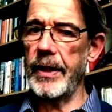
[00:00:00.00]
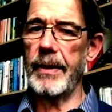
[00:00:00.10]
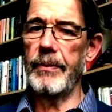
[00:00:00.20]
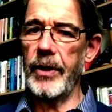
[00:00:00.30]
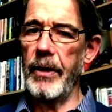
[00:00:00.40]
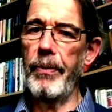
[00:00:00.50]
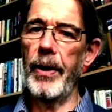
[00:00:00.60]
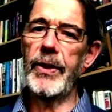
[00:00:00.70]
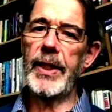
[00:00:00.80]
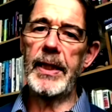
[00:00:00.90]
systems, new
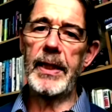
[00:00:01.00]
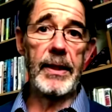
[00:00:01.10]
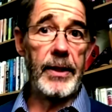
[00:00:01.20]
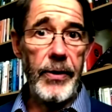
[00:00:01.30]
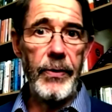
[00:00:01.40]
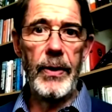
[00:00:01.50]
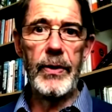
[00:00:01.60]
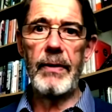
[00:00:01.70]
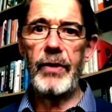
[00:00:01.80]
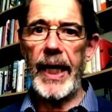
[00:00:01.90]
processes, new
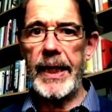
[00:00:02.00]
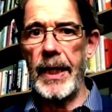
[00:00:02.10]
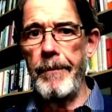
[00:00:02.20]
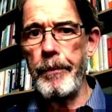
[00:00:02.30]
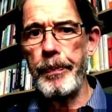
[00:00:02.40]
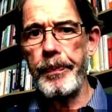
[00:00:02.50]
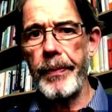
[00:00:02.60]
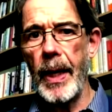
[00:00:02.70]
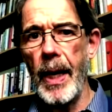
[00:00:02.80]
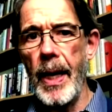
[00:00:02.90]
use of data
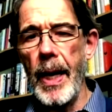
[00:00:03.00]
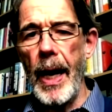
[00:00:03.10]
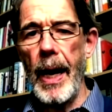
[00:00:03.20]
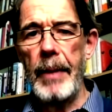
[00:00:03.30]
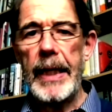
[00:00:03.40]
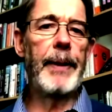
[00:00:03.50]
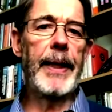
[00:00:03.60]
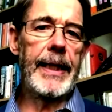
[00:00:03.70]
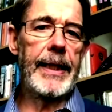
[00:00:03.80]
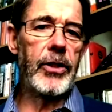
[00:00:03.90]
is
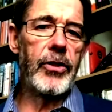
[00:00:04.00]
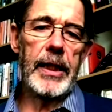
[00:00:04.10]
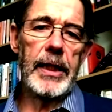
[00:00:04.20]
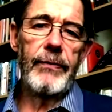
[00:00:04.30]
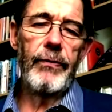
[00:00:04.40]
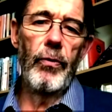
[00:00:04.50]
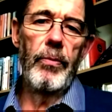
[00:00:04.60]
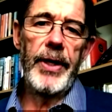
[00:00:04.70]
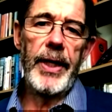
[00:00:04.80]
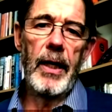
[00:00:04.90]
beginning to
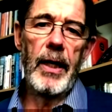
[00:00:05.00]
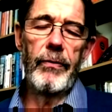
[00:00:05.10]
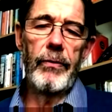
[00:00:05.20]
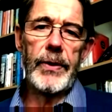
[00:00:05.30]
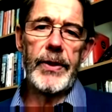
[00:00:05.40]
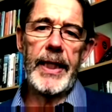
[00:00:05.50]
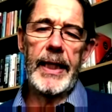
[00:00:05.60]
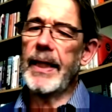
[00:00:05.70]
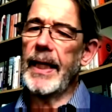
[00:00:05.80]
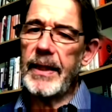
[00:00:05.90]
transform the overall
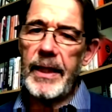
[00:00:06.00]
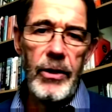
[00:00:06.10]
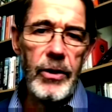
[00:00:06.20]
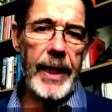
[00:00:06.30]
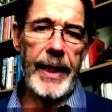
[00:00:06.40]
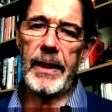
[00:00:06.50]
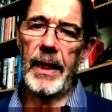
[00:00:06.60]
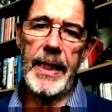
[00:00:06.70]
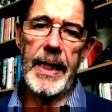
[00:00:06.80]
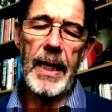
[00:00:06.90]
scene. And that's hugely
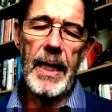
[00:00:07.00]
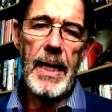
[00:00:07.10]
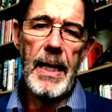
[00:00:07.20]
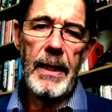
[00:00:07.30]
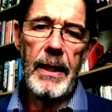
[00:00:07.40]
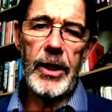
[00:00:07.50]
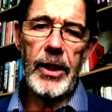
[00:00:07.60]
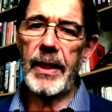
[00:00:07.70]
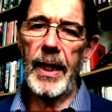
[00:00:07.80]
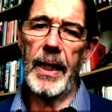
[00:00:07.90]
exciting,
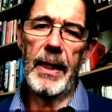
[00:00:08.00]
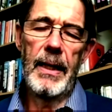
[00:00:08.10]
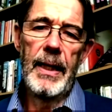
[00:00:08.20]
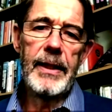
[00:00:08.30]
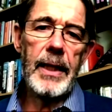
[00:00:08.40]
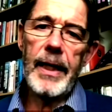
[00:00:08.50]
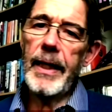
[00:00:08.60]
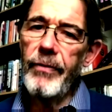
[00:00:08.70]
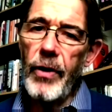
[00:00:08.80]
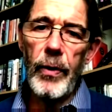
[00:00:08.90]
hugely exciting.
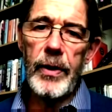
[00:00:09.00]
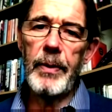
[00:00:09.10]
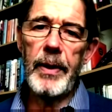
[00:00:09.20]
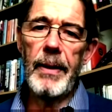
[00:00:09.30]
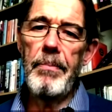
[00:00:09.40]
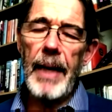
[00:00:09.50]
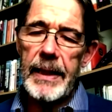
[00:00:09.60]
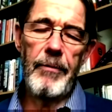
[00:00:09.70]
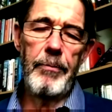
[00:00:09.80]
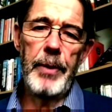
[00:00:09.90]
Starting, of course, with the
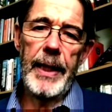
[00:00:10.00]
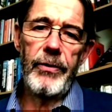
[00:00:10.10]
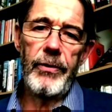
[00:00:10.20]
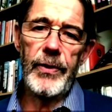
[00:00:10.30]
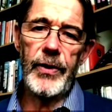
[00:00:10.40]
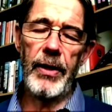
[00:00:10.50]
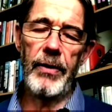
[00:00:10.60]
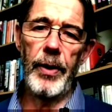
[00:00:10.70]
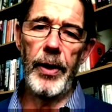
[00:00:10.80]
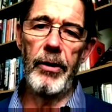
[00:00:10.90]
massive breakthroughs
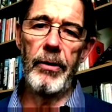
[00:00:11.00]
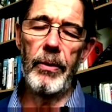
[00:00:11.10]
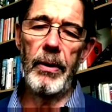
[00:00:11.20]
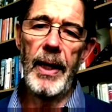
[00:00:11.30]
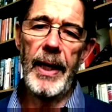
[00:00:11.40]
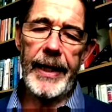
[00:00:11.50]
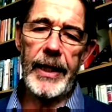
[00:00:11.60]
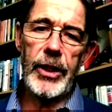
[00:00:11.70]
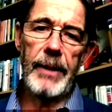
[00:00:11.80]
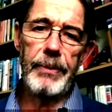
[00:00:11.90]
in renewable
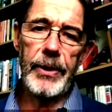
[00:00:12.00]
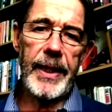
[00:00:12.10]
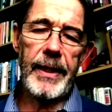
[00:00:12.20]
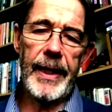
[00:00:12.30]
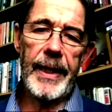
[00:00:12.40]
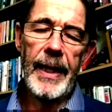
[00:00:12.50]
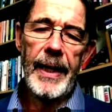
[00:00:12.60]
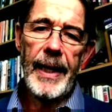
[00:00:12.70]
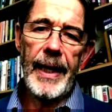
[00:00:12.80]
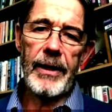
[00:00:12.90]
energy, particularly
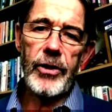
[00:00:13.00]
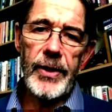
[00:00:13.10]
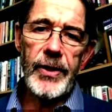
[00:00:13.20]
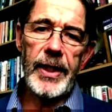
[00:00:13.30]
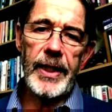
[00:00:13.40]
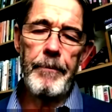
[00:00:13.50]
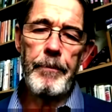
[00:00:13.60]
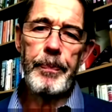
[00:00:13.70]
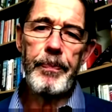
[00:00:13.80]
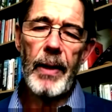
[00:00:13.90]
electricity,
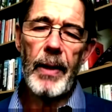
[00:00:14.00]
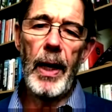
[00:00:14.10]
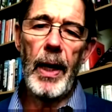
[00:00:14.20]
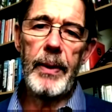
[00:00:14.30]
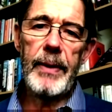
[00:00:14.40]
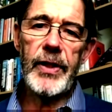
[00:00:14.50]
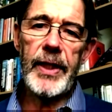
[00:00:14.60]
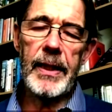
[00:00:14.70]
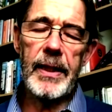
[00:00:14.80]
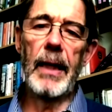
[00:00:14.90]
where we've
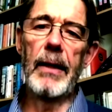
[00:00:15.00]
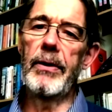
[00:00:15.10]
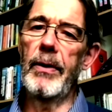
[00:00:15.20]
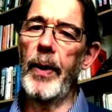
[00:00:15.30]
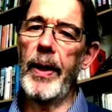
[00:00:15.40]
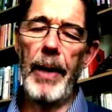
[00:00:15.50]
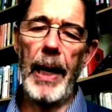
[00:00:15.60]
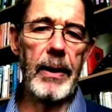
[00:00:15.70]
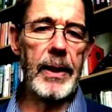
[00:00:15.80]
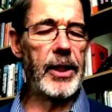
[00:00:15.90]
seen solar and wind
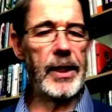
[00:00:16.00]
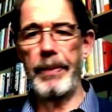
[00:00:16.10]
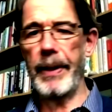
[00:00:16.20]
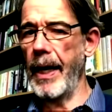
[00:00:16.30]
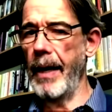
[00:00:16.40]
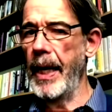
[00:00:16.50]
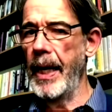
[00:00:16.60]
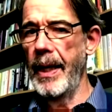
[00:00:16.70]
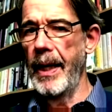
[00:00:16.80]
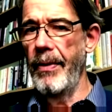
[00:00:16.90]
power just become
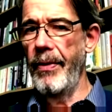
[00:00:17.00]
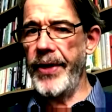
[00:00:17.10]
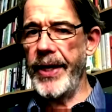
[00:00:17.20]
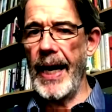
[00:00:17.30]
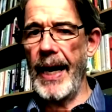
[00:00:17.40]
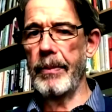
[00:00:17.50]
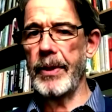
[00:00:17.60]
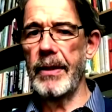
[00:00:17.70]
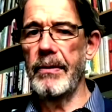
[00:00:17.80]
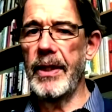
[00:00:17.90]
the
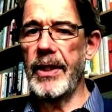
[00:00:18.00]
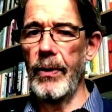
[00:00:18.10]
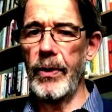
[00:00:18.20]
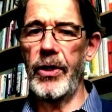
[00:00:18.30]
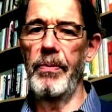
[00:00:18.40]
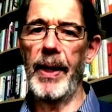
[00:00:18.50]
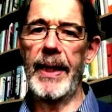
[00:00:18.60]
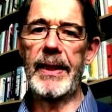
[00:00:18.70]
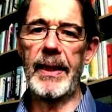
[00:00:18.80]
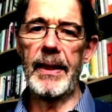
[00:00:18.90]
absolute go-to
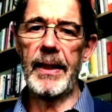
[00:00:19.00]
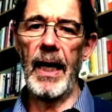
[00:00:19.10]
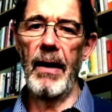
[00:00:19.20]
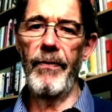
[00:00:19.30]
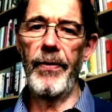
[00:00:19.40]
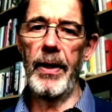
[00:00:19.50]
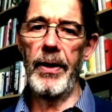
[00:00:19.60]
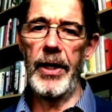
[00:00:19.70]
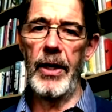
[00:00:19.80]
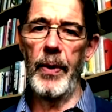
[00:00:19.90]
places now
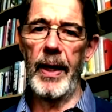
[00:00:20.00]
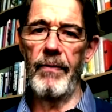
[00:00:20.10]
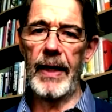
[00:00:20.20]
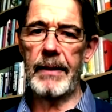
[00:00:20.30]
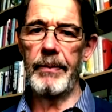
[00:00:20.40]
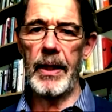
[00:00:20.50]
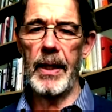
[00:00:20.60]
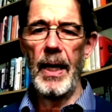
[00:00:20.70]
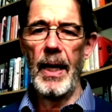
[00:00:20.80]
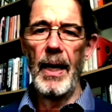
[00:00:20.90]
for new investment.
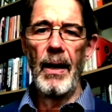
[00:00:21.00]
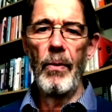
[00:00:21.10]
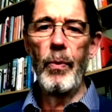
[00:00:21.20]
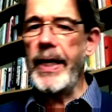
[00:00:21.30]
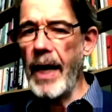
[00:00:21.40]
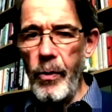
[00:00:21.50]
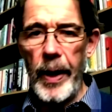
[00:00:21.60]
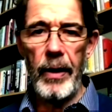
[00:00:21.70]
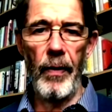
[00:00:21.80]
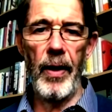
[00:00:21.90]
We know
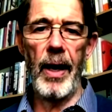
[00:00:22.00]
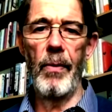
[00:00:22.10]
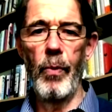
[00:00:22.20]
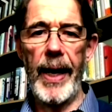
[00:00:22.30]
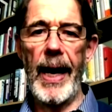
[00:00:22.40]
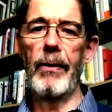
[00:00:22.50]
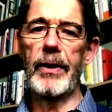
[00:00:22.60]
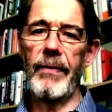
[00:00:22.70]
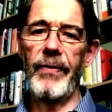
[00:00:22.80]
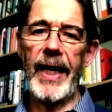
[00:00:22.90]
we're on our way
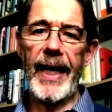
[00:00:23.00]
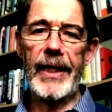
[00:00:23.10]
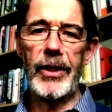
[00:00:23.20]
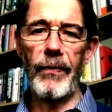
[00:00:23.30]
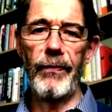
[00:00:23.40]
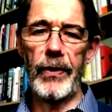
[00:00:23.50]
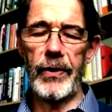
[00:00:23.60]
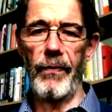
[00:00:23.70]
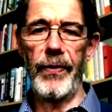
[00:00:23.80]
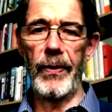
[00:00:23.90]
out of the age of
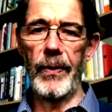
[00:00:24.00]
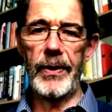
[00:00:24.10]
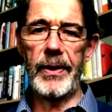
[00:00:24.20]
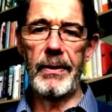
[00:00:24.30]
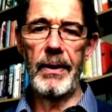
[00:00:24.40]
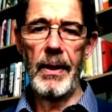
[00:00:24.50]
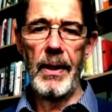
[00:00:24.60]
fossil fuels.